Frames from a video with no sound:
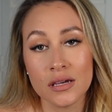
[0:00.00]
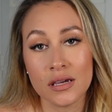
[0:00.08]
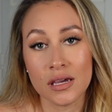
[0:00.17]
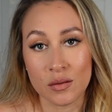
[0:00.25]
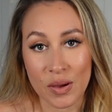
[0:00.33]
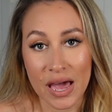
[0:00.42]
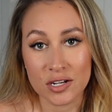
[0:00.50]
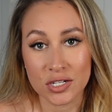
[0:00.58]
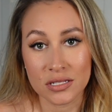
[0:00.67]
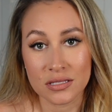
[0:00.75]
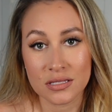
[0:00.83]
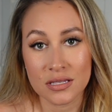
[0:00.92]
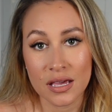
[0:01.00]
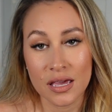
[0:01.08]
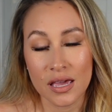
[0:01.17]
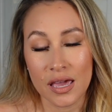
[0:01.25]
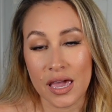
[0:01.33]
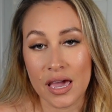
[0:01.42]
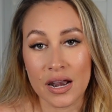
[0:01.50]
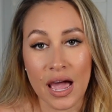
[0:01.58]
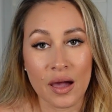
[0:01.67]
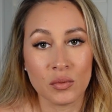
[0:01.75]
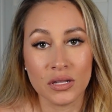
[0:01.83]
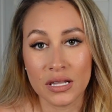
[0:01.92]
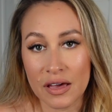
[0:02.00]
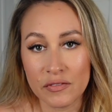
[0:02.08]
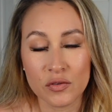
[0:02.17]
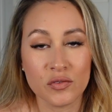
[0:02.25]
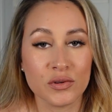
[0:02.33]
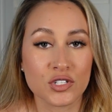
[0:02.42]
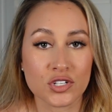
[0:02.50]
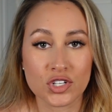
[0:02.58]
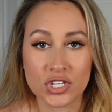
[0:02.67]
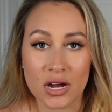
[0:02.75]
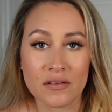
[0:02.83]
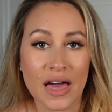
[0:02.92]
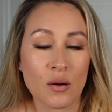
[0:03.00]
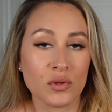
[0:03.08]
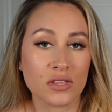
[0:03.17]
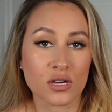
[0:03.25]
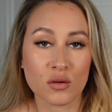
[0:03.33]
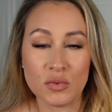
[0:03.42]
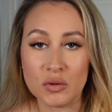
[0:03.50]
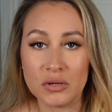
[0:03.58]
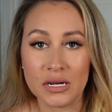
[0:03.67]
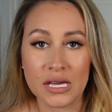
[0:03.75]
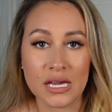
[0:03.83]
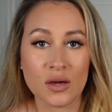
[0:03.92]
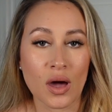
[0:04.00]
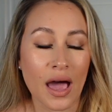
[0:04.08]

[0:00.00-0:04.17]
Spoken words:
in pageants. And I would love if you would just share that with the community.